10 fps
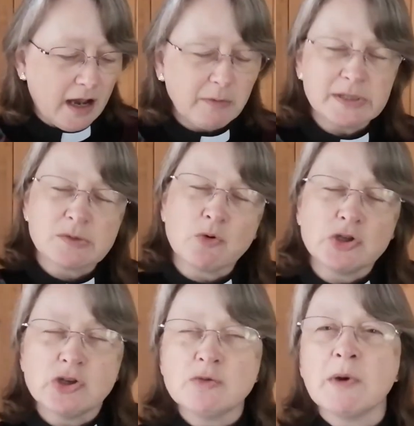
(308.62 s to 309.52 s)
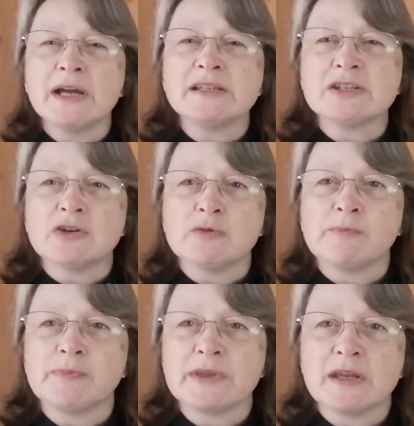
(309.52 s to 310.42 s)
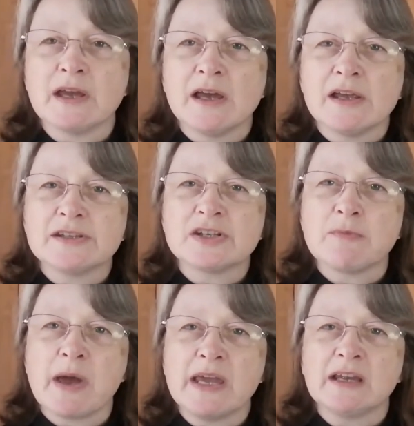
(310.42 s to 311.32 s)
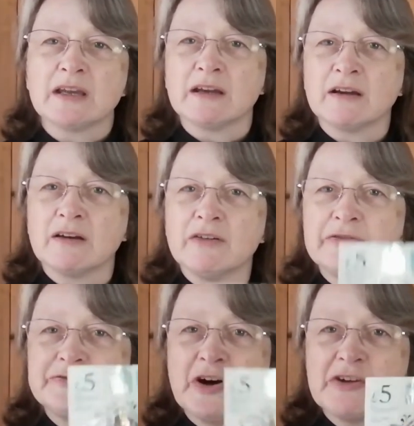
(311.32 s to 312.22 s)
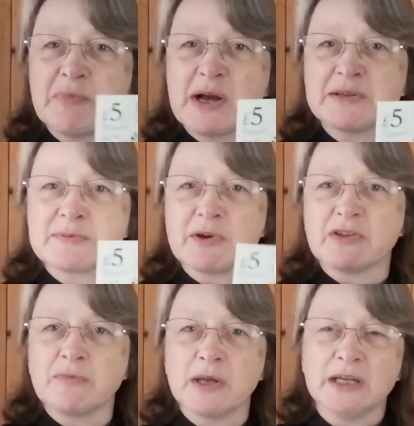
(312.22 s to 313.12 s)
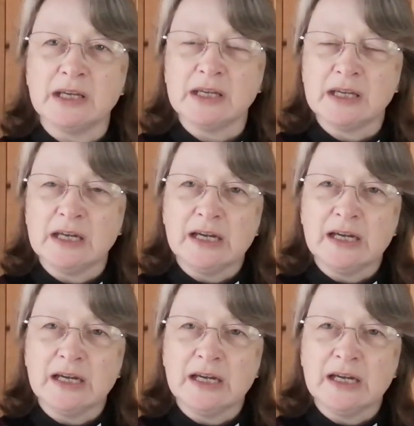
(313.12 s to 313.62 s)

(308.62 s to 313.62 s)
I wonder what you might do to make £5 worth of money